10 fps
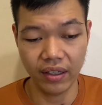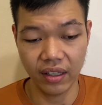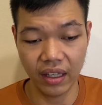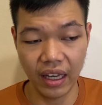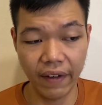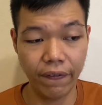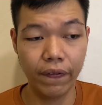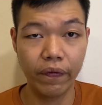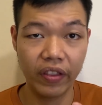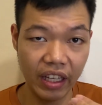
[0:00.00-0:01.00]
if
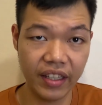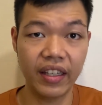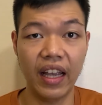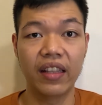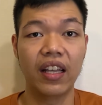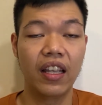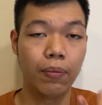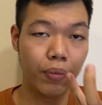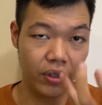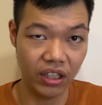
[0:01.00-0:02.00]
this entire
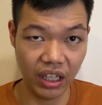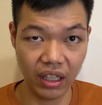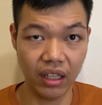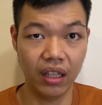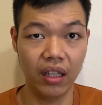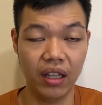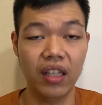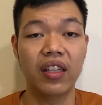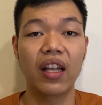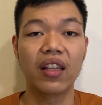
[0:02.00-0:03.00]
project,
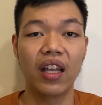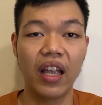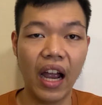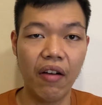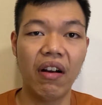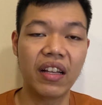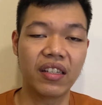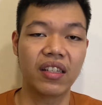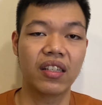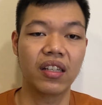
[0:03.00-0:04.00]
this entire high-rise